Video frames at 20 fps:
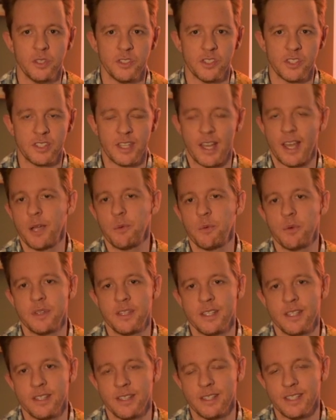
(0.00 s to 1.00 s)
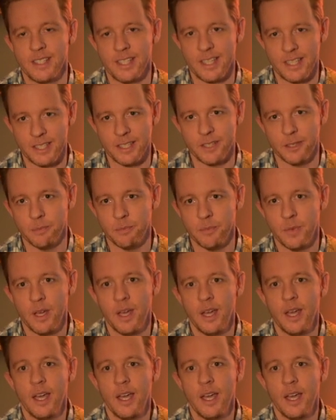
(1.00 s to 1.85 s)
stay within the idiom